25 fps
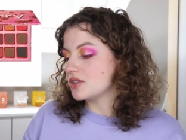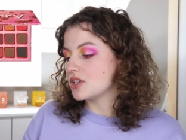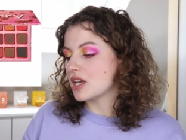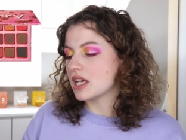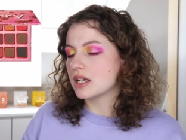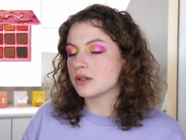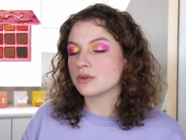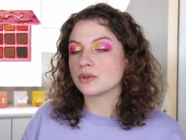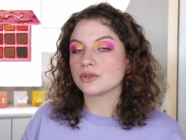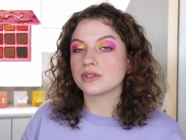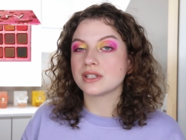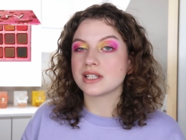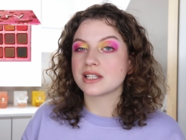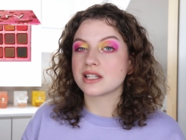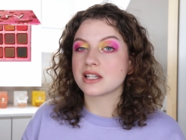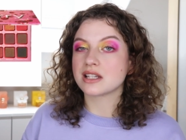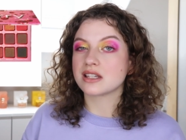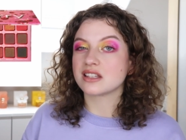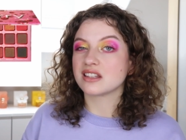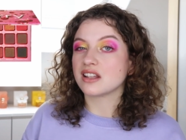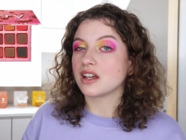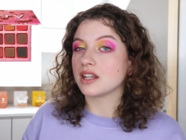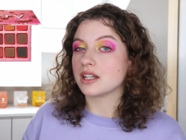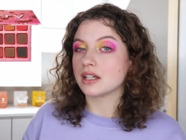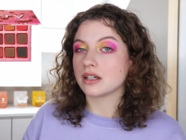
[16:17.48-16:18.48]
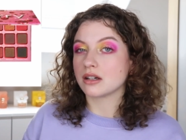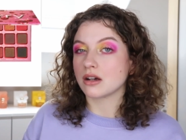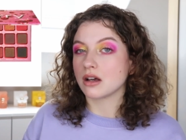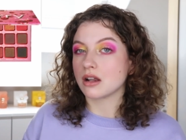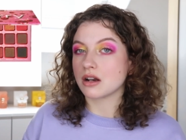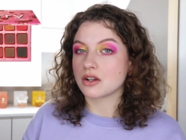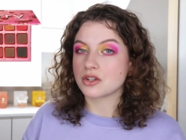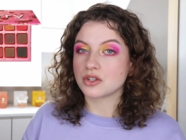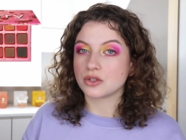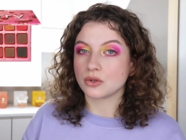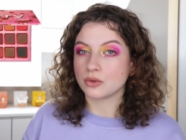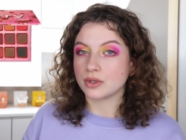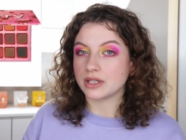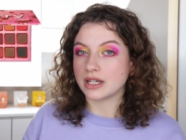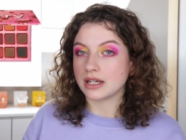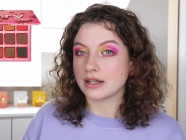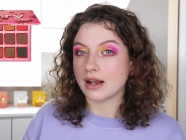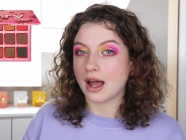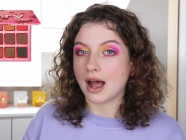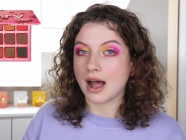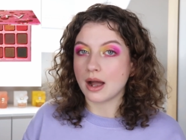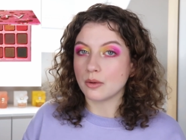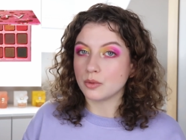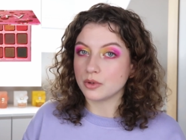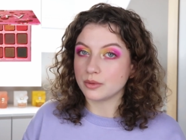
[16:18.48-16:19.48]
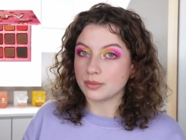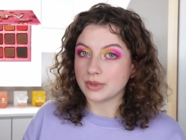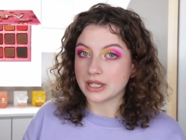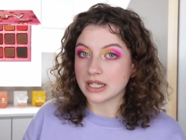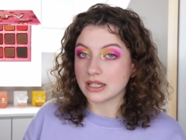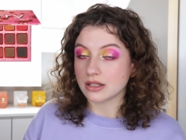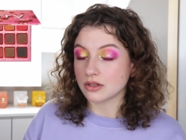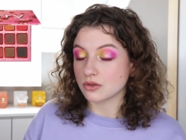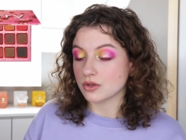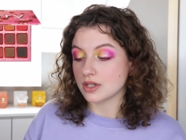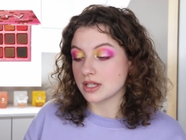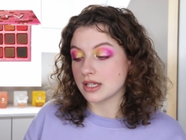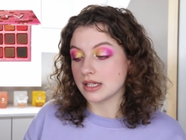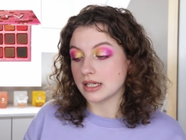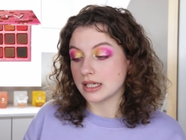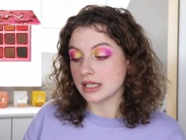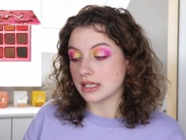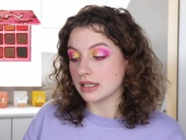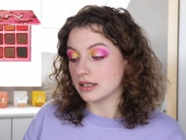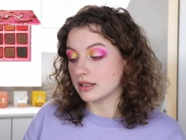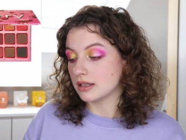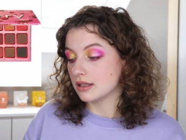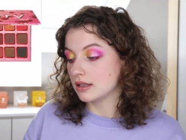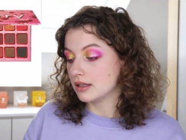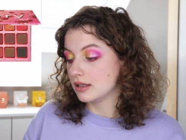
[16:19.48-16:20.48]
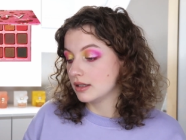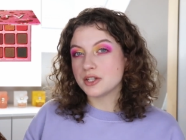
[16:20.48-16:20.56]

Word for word: in general this is not a color story that I would be interested in.